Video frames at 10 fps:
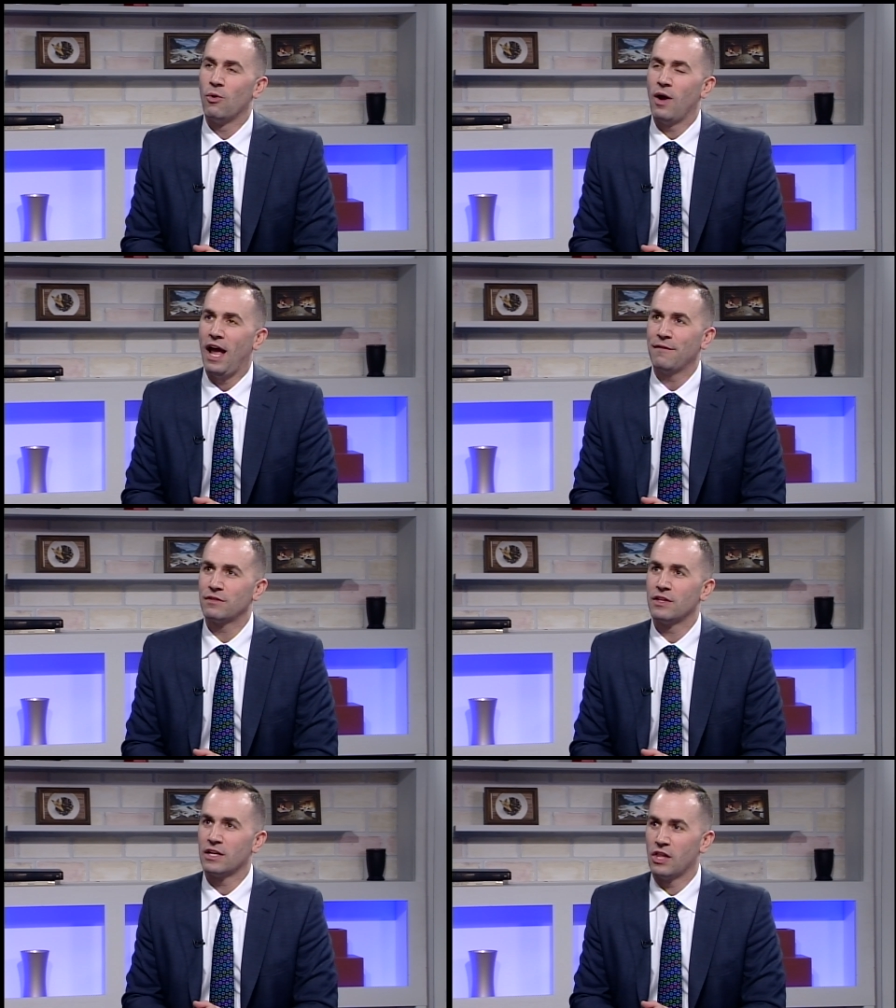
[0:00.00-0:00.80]
After
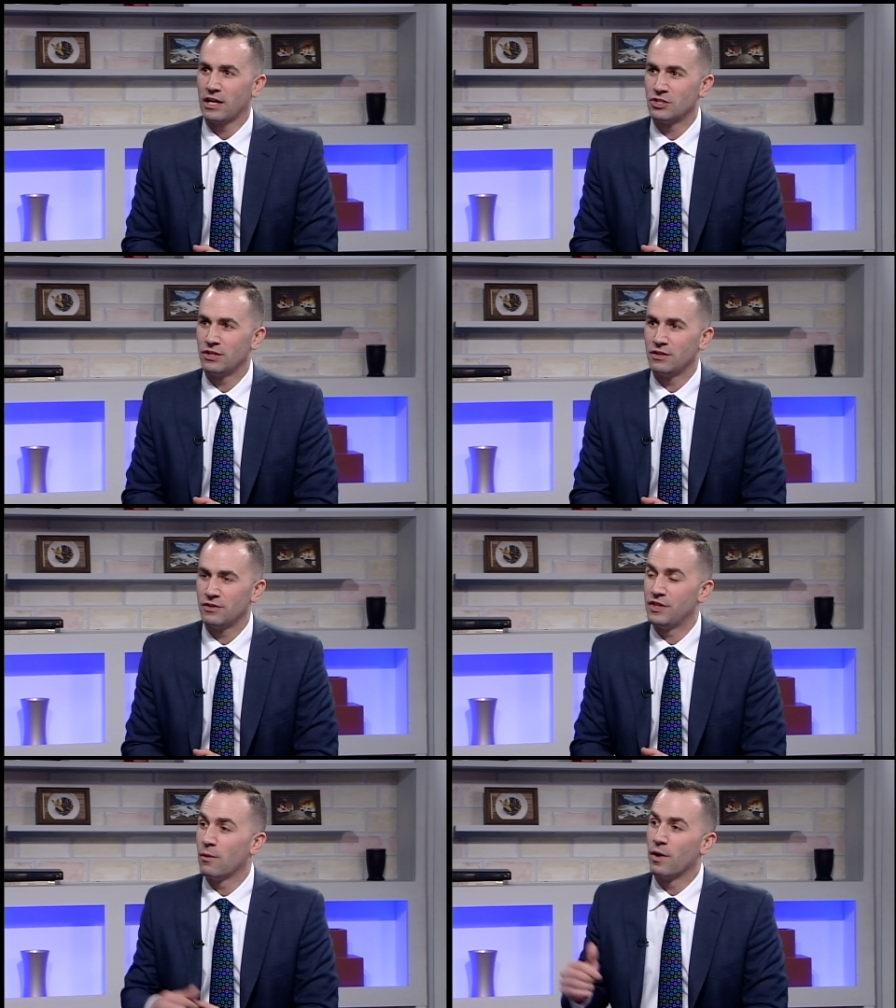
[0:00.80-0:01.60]
the election,
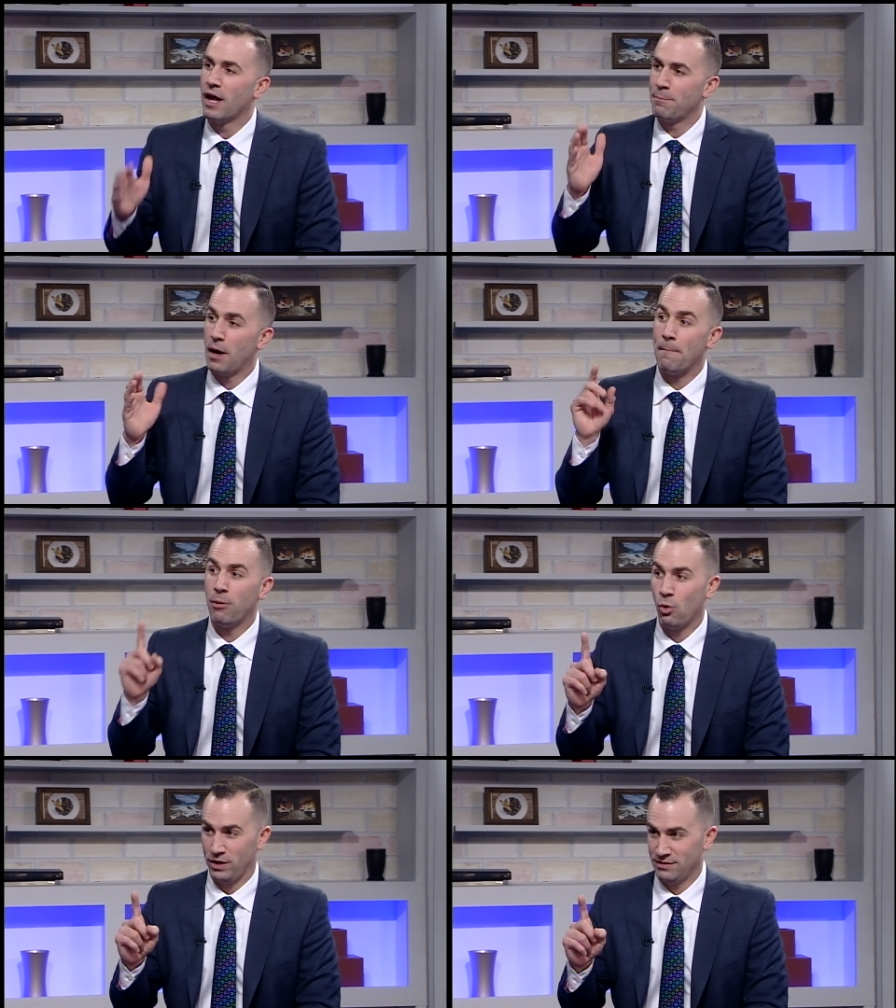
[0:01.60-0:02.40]
they went up a
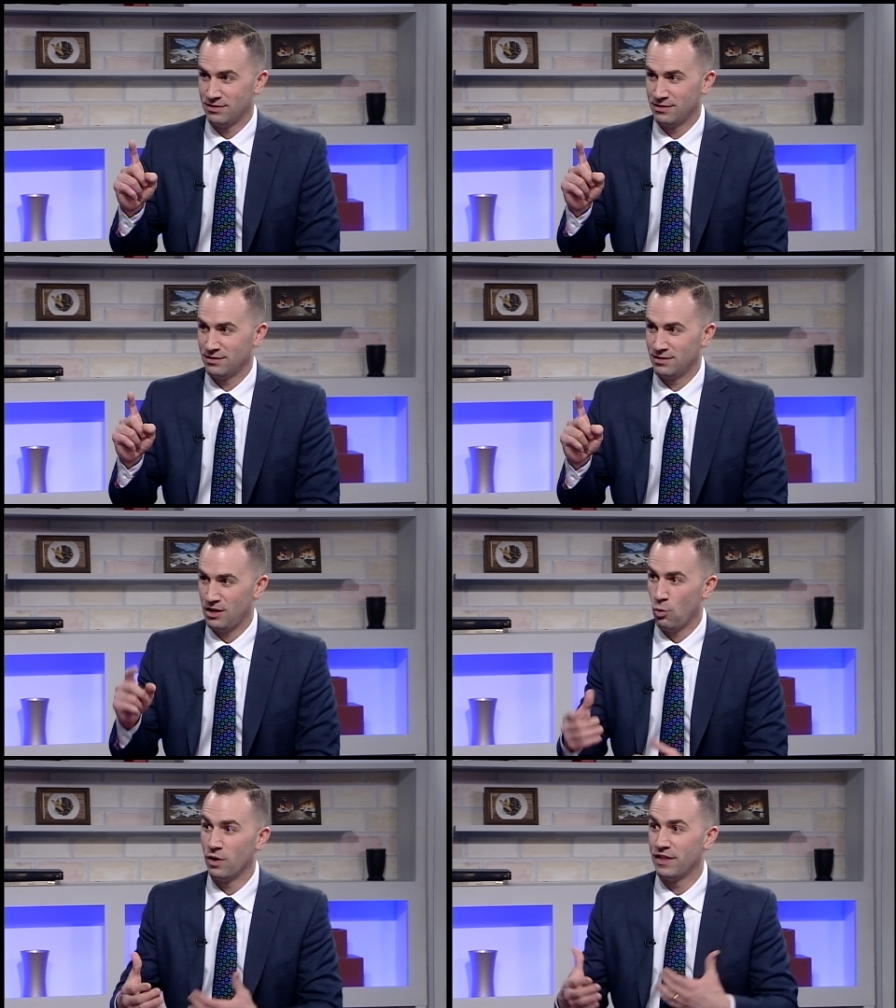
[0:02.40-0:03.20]
point
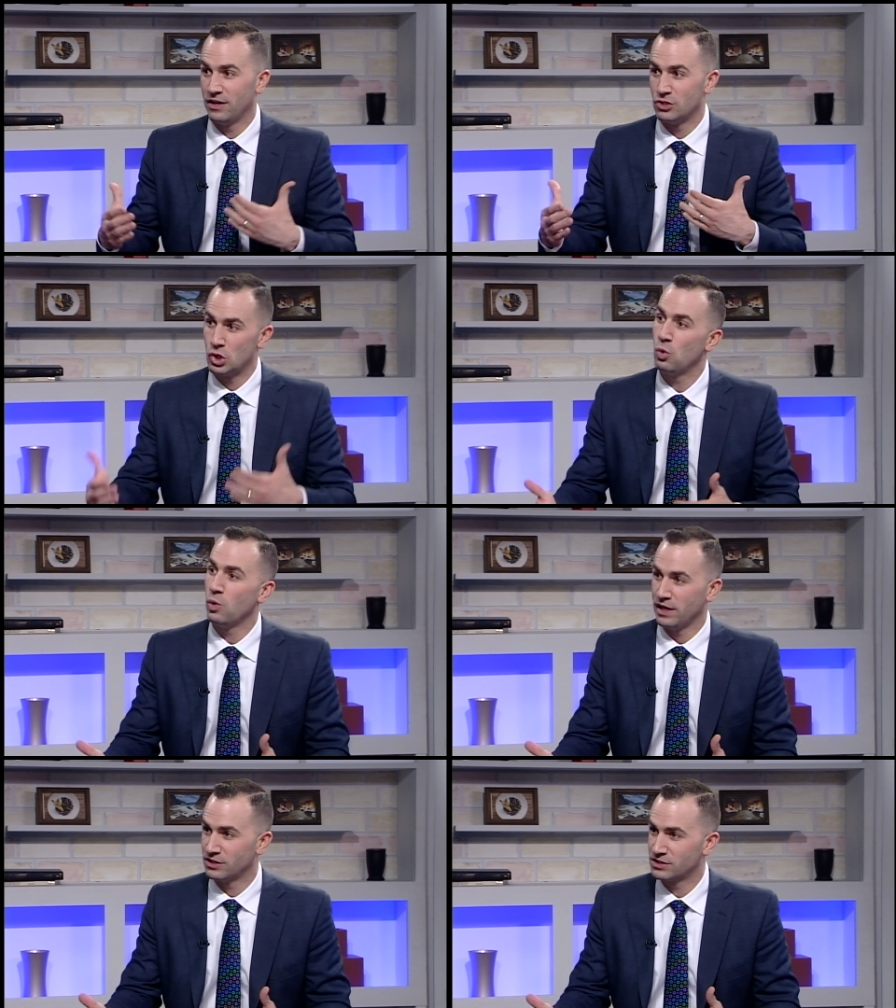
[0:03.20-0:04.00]
within 2
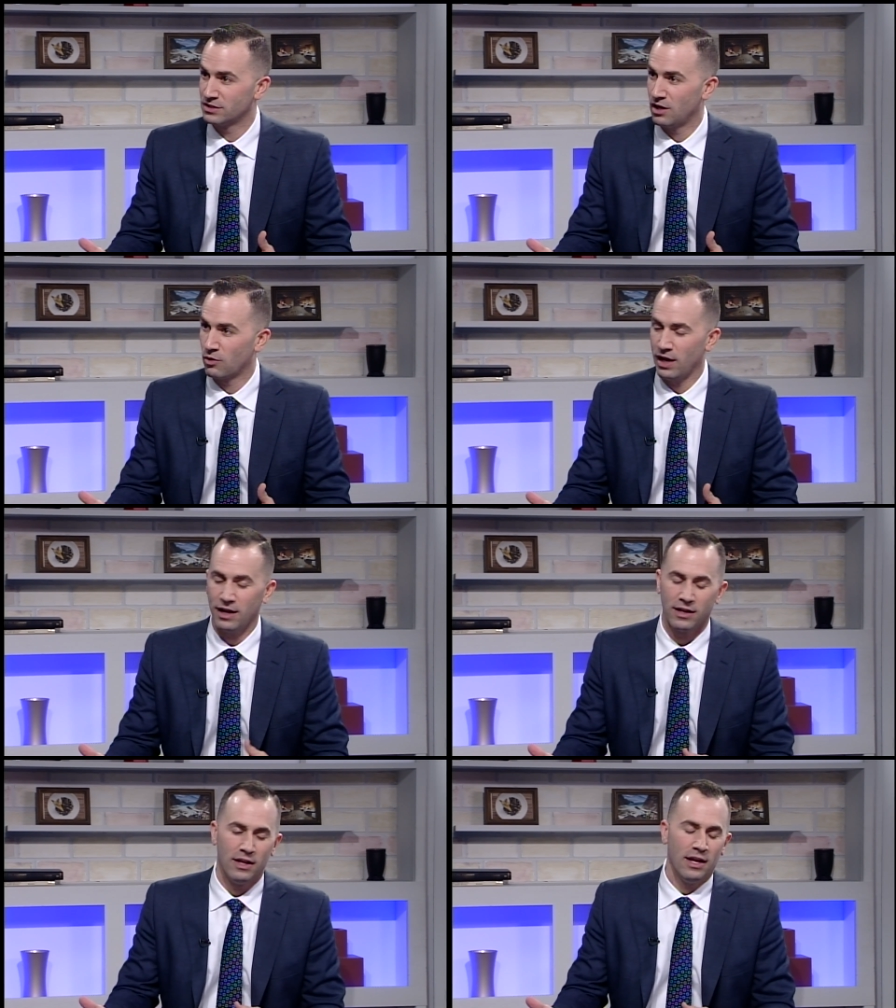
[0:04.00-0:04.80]
weeks, okay?